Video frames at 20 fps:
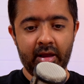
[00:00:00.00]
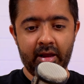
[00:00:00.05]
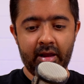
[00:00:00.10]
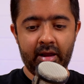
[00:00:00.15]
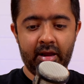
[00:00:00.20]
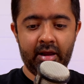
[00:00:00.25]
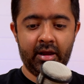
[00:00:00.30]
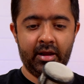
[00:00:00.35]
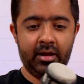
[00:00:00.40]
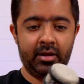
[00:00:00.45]

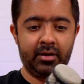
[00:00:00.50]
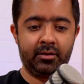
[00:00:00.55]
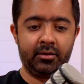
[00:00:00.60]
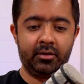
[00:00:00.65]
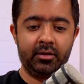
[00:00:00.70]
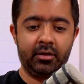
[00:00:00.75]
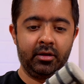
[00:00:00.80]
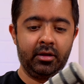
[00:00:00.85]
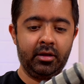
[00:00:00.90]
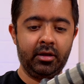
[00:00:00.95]
And
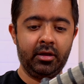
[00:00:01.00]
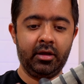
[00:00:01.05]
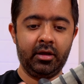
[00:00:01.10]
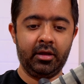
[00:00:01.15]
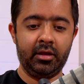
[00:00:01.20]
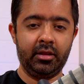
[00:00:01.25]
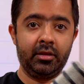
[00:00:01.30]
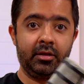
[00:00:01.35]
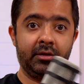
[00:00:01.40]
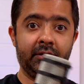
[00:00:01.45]

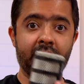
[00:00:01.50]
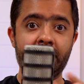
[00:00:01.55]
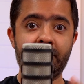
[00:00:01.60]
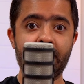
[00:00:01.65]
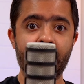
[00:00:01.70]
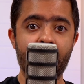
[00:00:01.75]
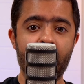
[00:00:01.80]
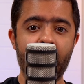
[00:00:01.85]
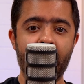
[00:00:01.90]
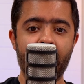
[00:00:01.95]
this is
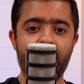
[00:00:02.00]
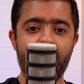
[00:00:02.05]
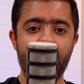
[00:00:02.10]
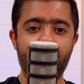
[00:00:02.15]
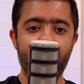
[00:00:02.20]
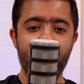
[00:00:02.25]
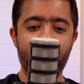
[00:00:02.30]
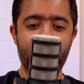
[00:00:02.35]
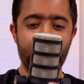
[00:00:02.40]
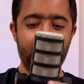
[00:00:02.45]
the mic.
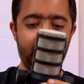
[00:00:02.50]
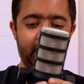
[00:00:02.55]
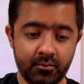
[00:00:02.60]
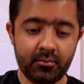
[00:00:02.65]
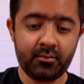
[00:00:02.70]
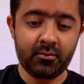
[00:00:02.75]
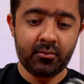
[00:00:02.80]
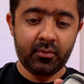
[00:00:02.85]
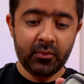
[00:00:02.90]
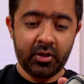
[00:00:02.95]

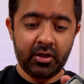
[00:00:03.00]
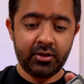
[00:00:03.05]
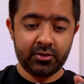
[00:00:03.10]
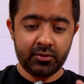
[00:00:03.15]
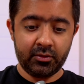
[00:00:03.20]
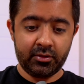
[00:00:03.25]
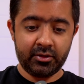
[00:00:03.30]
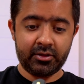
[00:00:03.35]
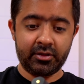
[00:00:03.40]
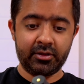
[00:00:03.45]
So
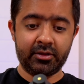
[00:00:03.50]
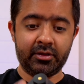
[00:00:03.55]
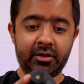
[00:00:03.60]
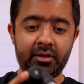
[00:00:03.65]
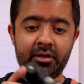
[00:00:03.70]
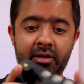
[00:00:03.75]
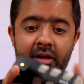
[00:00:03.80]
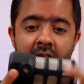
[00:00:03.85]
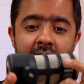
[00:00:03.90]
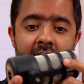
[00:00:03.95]
this is
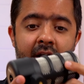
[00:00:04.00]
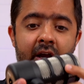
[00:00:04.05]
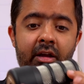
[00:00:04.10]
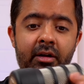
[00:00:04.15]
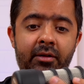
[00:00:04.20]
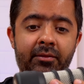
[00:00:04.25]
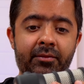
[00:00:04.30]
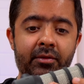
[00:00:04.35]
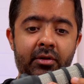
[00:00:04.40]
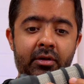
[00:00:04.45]
it. I kind
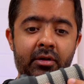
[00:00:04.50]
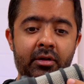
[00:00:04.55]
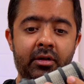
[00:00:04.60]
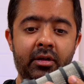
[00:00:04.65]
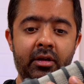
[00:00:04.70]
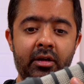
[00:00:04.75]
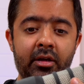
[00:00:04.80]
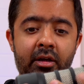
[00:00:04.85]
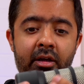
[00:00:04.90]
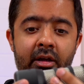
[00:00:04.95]
of
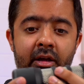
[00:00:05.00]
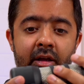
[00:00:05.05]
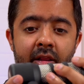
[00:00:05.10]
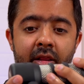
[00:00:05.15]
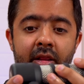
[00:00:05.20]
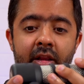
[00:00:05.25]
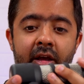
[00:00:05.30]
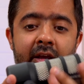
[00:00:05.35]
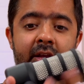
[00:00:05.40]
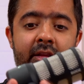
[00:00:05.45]

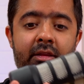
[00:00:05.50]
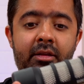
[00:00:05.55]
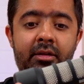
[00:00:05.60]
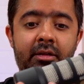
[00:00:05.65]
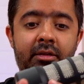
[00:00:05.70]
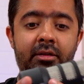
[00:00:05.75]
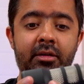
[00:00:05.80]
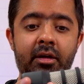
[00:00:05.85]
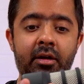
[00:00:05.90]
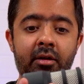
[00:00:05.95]
like the
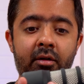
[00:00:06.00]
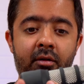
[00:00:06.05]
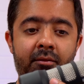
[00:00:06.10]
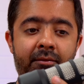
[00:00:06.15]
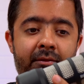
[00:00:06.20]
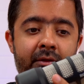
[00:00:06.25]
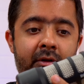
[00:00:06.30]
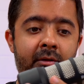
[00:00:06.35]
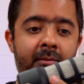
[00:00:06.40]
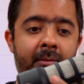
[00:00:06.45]
design of
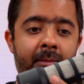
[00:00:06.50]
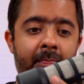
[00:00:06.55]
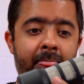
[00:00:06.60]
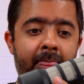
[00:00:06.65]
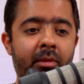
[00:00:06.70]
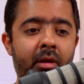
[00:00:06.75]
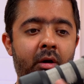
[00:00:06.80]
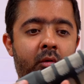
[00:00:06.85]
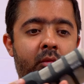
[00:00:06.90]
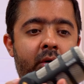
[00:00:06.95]
it.
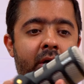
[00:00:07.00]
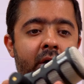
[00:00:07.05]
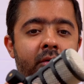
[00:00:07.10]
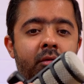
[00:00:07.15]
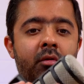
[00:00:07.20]
Oh wow,